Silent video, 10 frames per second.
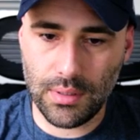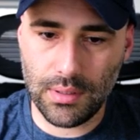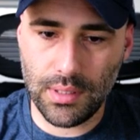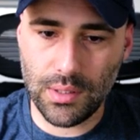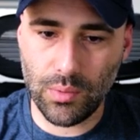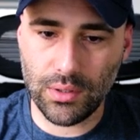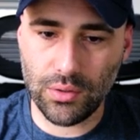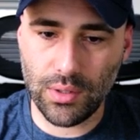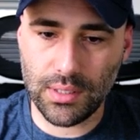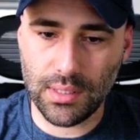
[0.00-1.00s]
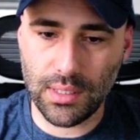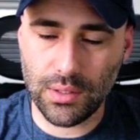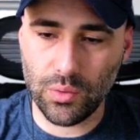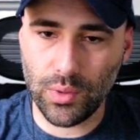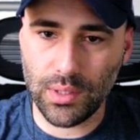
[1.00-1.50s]
This one,
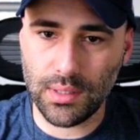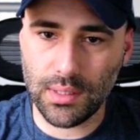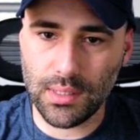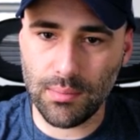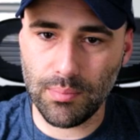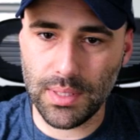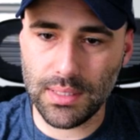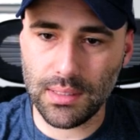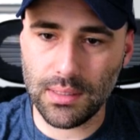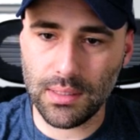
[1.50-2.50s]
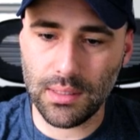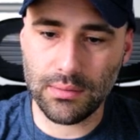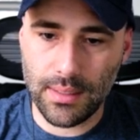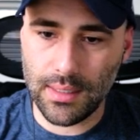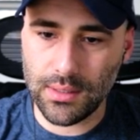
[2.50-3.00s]
220 simplicity.
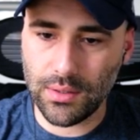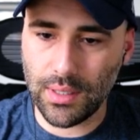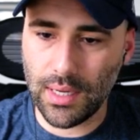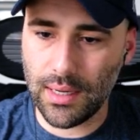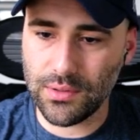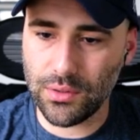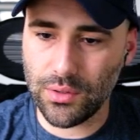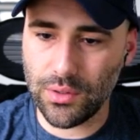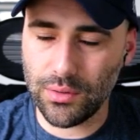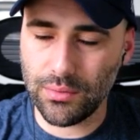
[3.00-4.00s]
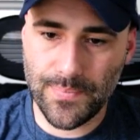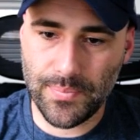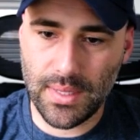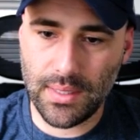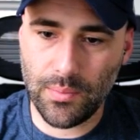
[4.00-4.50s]
It's gonna have to do.
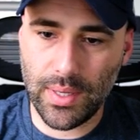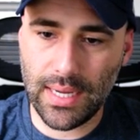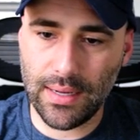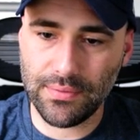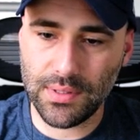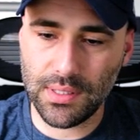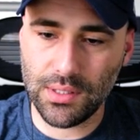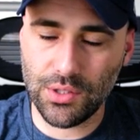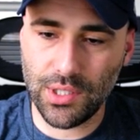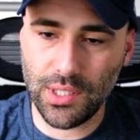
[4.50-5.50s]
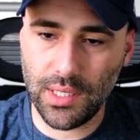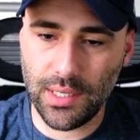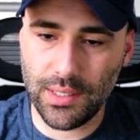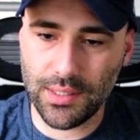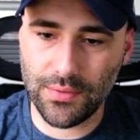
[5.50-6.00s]
And then we have these
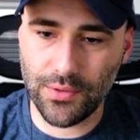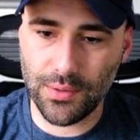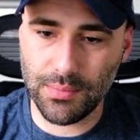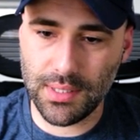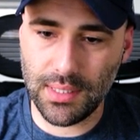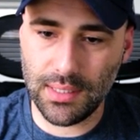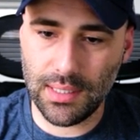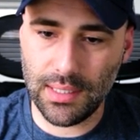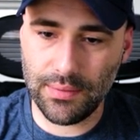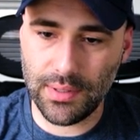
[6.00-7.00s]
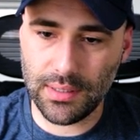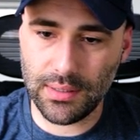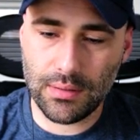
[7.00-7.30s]
chairs from city living.